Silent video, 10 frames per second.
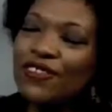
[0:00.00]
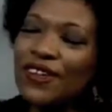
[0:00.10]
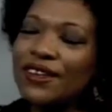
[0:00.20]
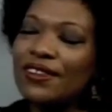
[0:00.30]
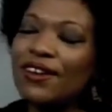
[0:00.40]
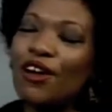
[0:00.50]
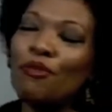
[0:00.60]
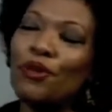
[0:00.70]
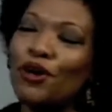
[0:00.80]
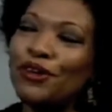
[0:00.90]
think that all
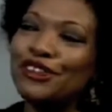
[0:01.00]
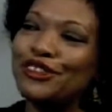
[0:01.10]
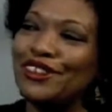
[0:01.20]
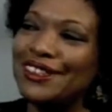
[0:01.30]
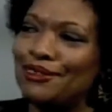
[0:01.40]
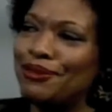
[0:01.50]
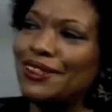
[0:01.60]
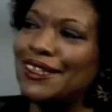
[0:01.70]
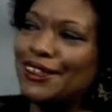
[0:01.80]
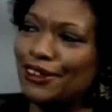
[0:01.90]
poetry is
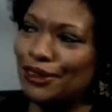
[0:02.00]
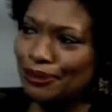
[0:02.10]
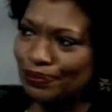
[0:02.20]
political.